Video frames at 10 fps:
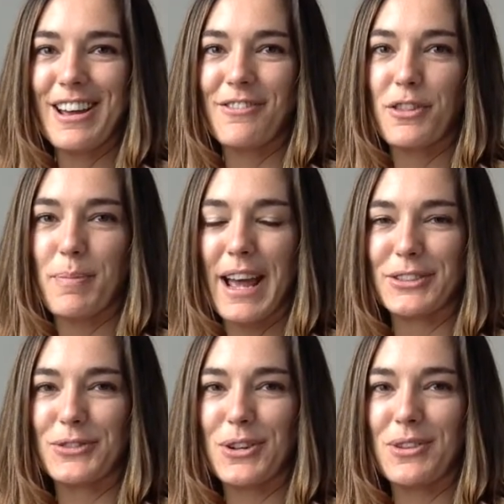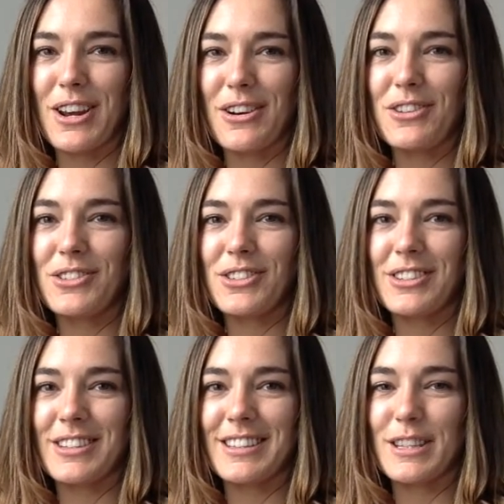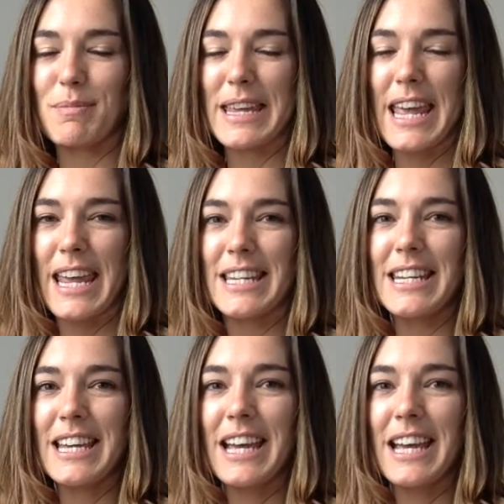for the past few years since it began.